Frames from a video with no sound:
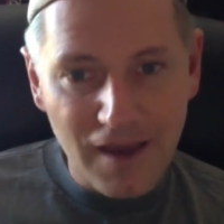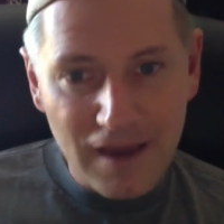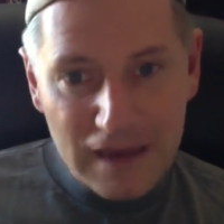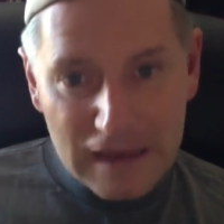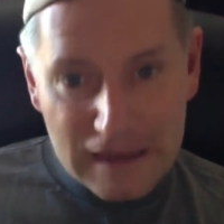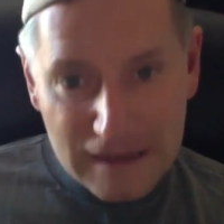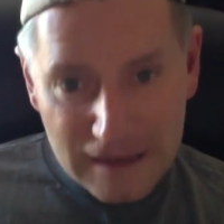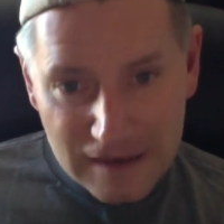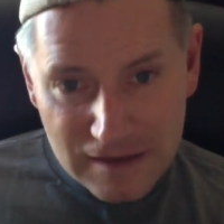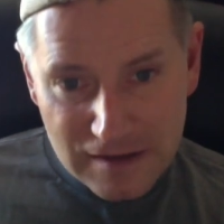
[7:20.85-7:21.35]

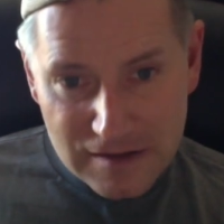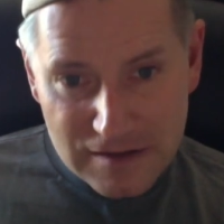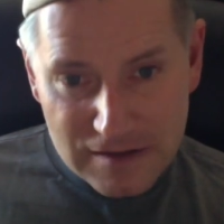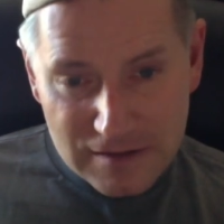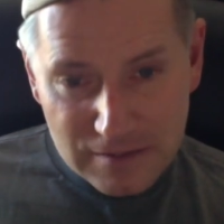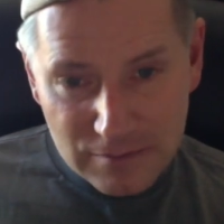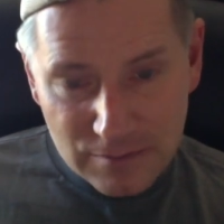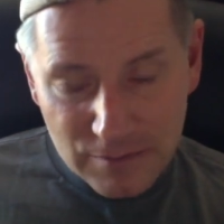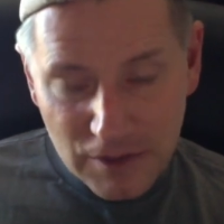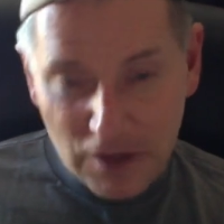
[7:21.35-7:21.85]

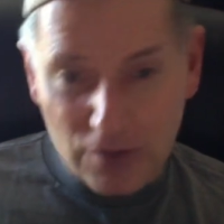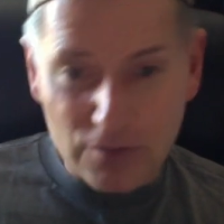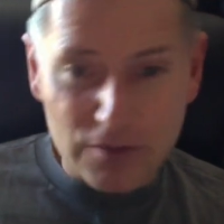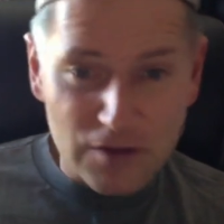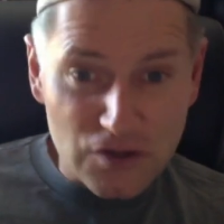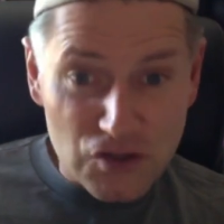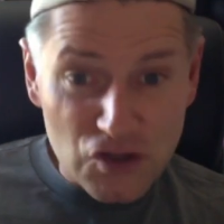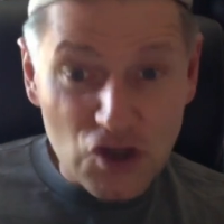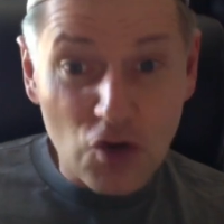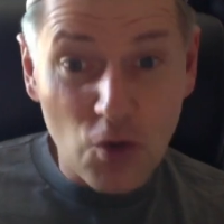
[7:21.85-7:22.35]
He's,
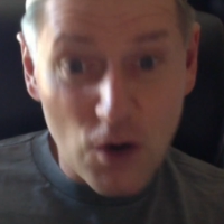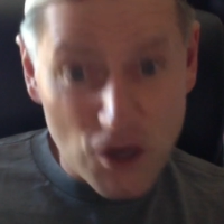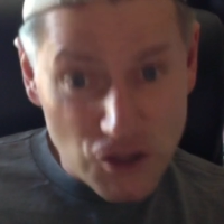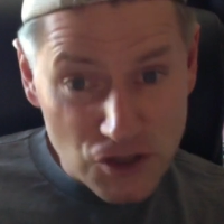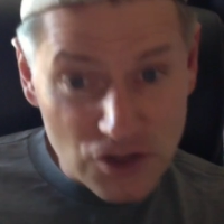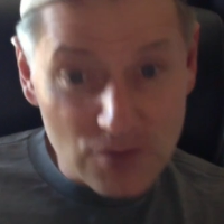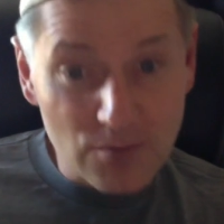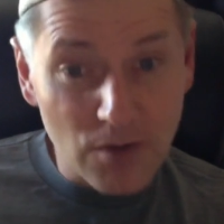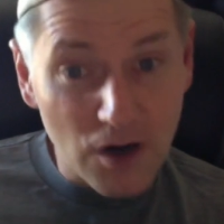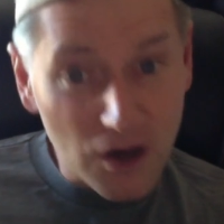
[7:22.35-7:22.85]
there's a
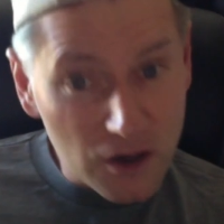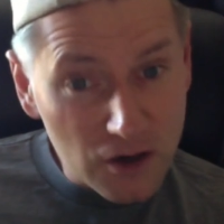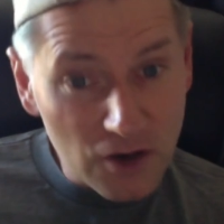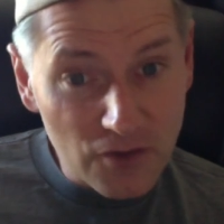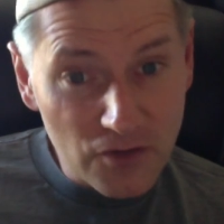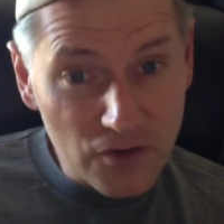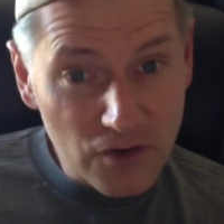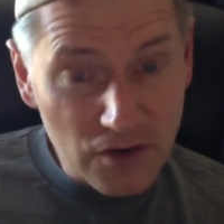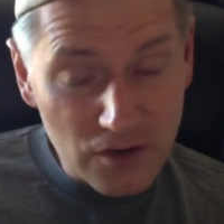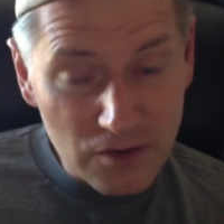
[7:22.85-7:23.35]
question mark
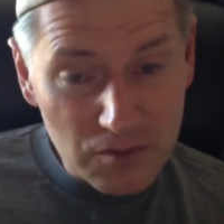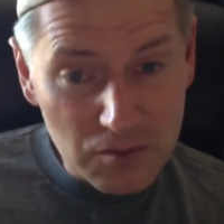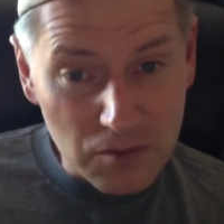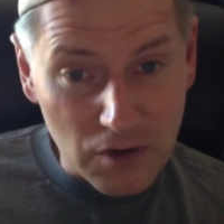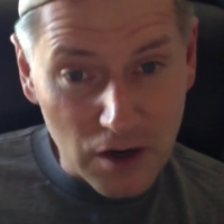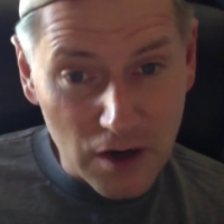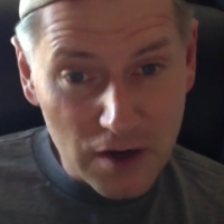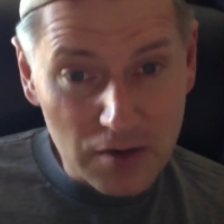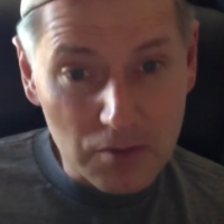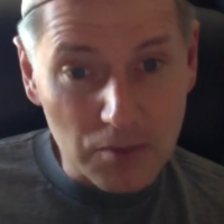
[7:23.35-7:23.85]
over him,
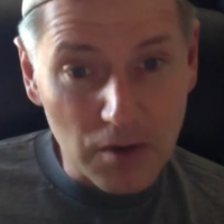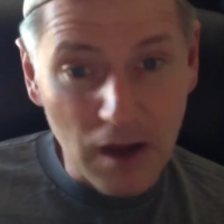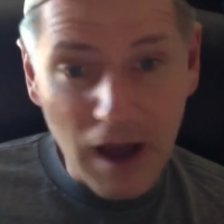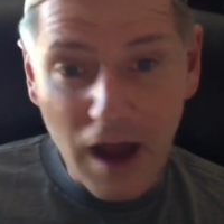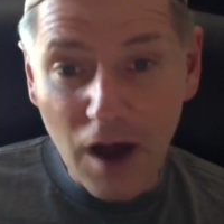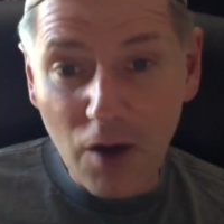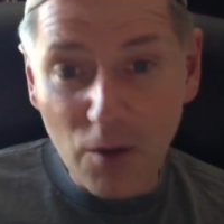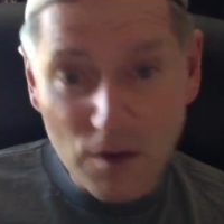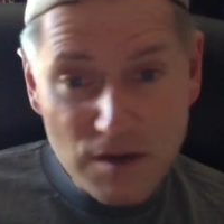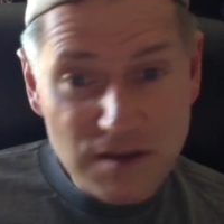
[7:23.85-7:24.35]
right?
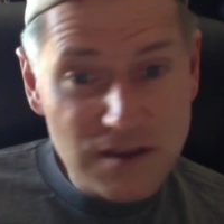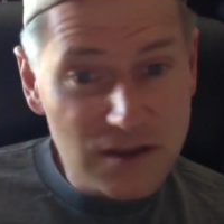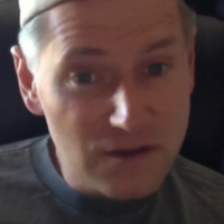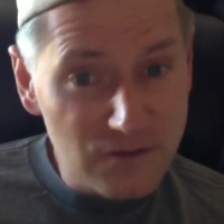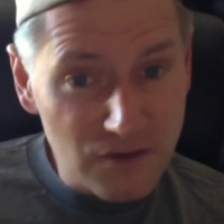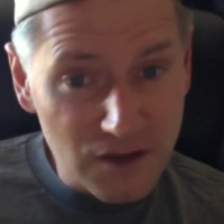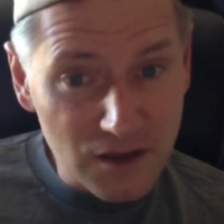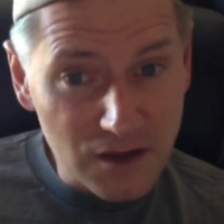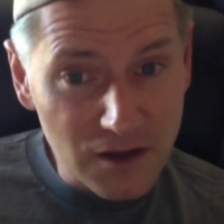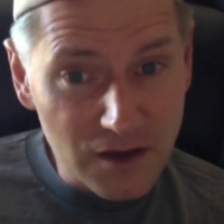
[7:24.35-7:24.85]
How is he
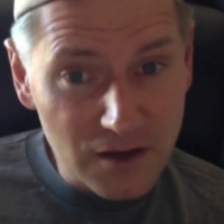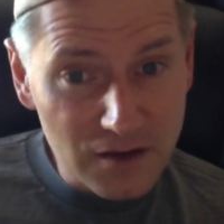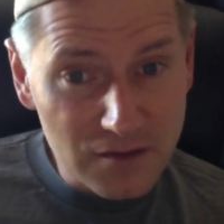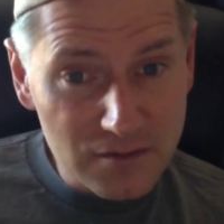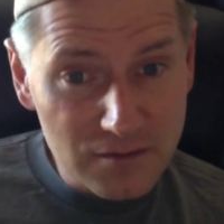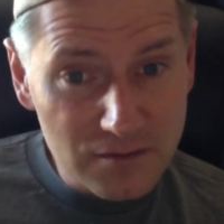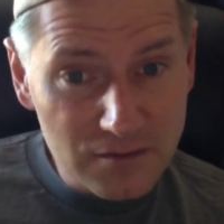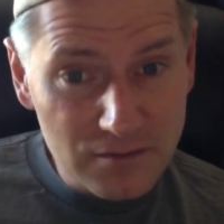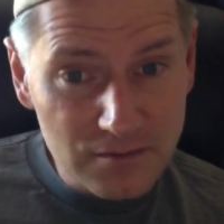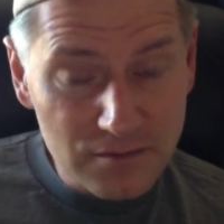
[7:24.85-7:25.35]
feeling
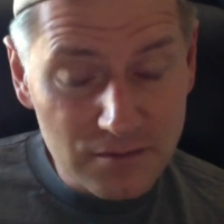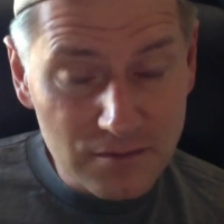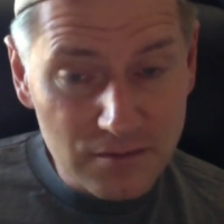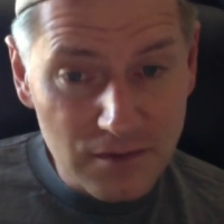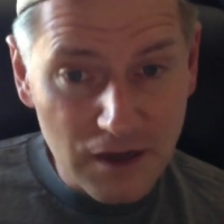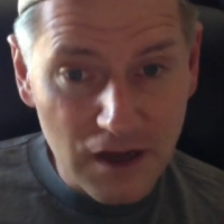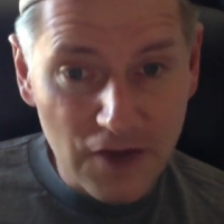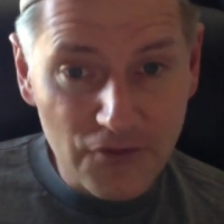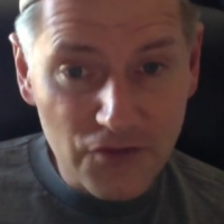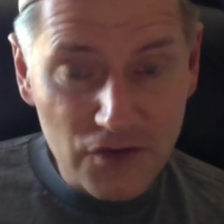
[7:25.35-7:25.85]

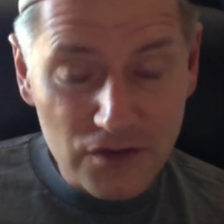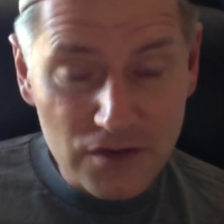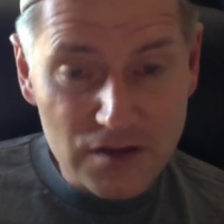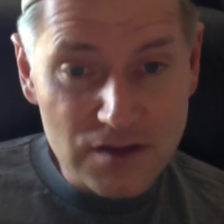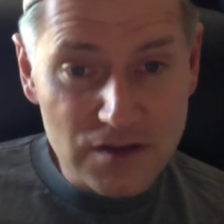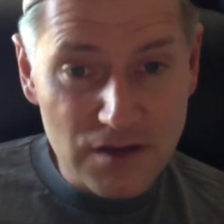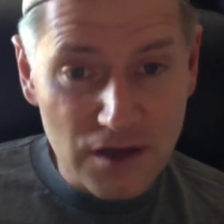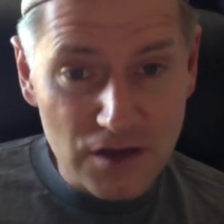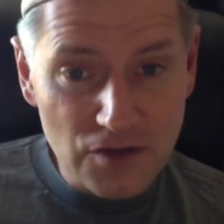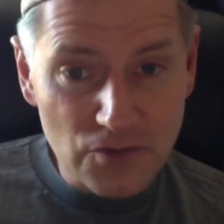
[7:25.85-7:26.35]
after the
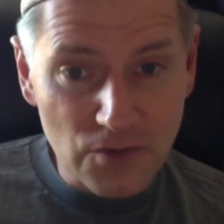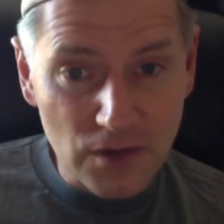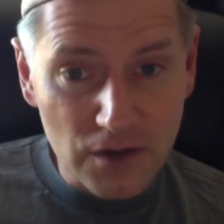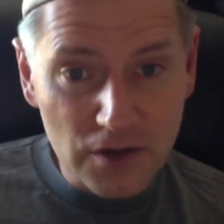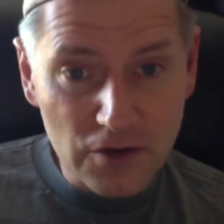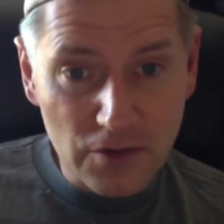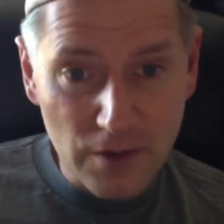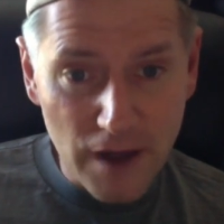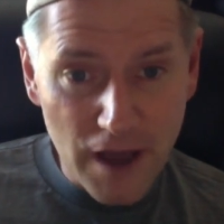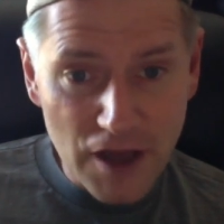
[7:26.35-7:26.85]
stage
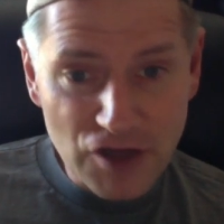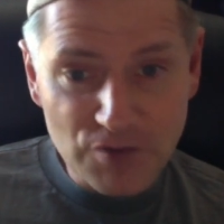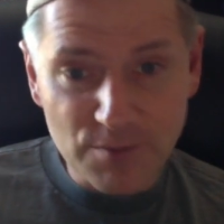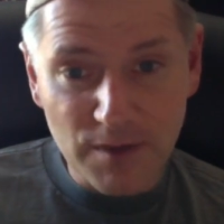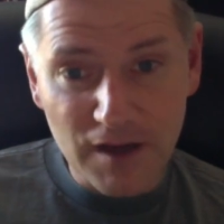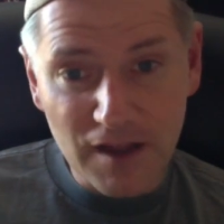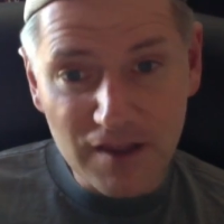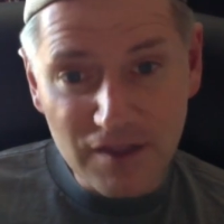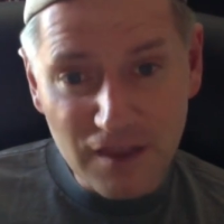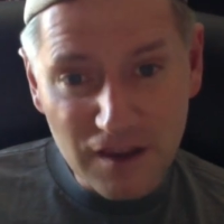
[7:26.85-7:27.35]
one crash?
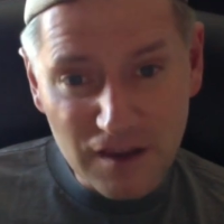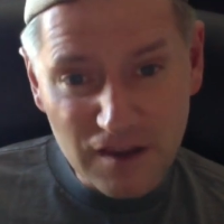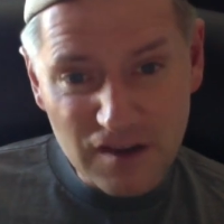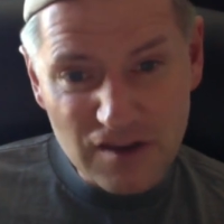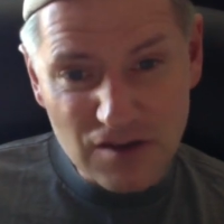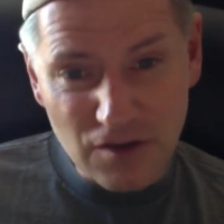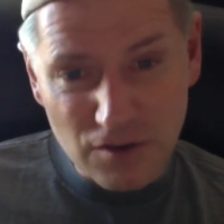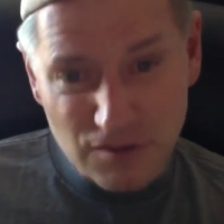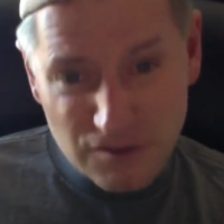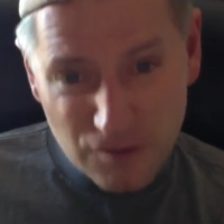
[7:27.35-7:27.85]
But I think
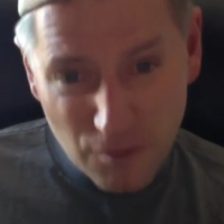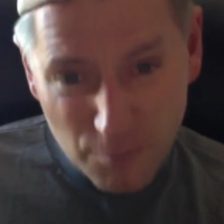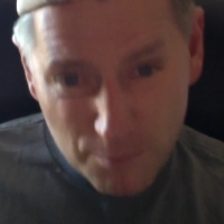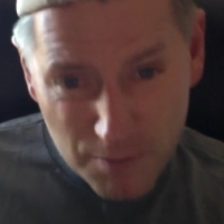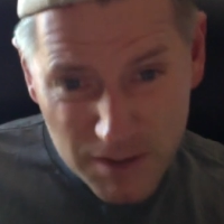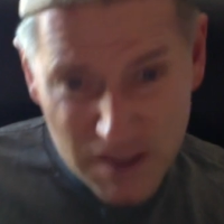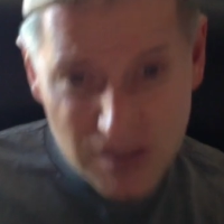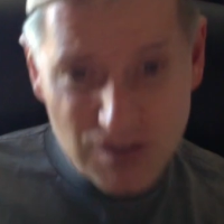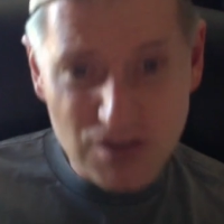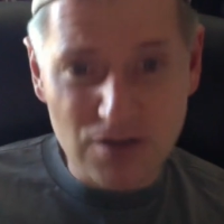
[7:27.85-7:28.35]
he's also
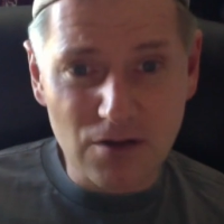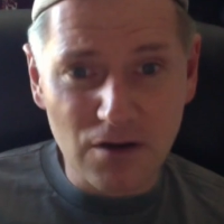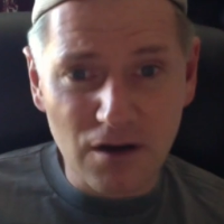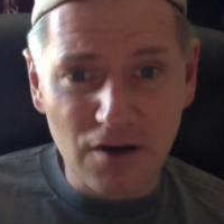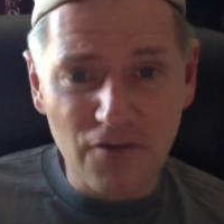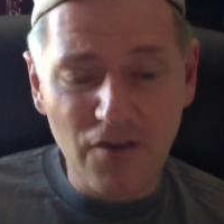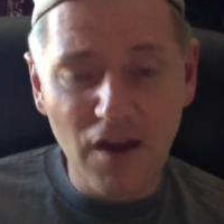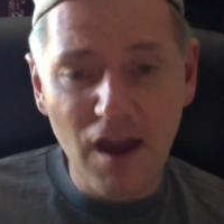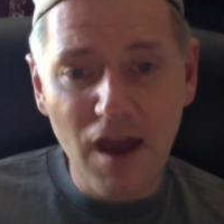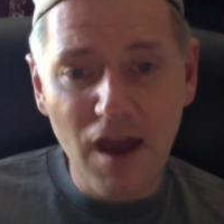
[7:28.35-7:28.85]
pissed off